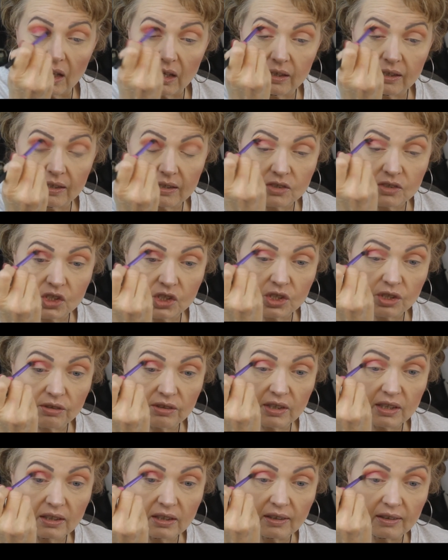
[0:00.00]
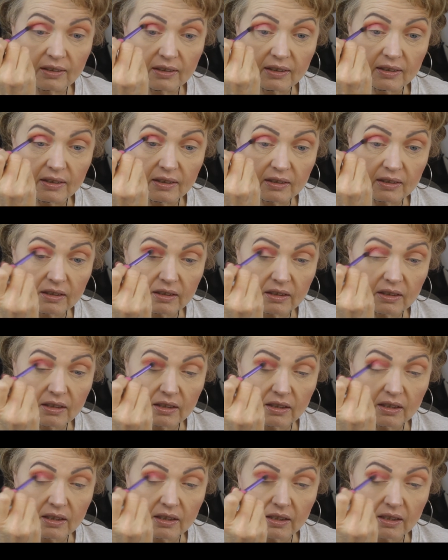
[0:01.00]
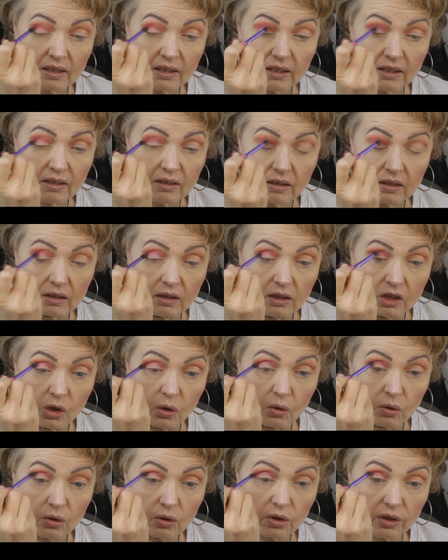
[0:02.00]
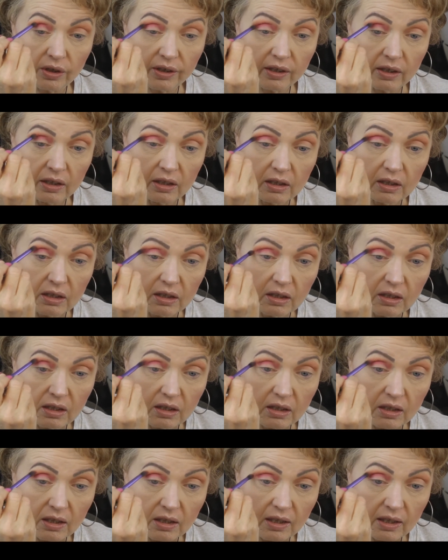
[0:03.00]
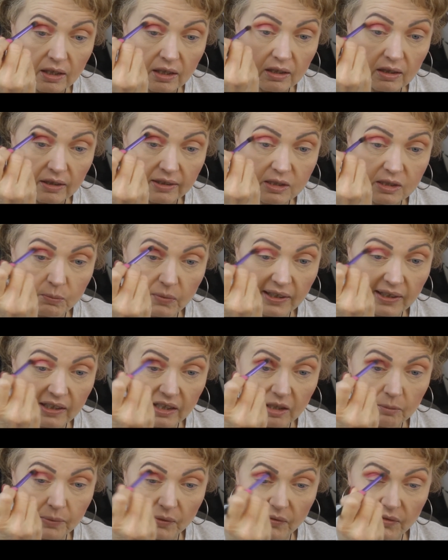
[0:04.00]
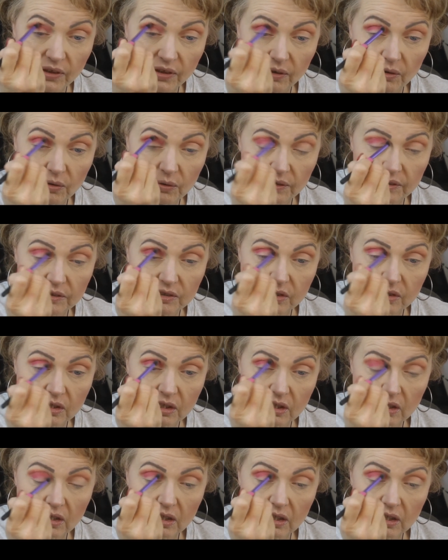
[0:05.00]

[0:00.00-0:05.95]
And it sure did, didn't it? Lord? Let's bring it up over the orange.